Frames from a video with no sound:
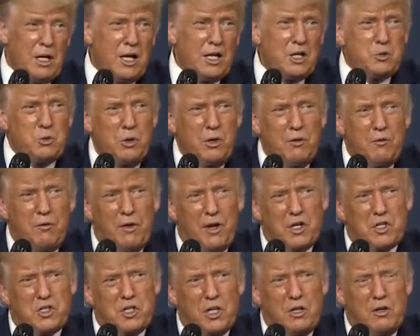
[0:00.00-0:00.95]
As we
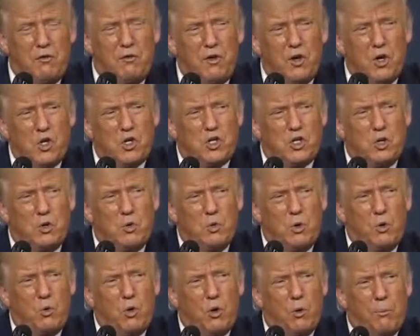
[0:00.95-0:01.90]
invest in the future,
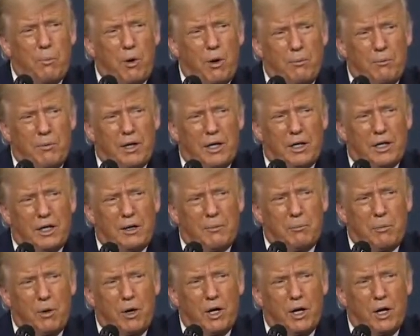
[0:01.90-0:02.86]
we will
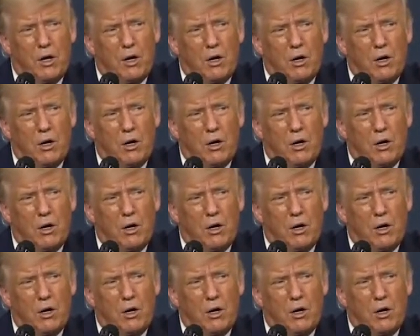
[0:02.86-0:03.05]
permanently bring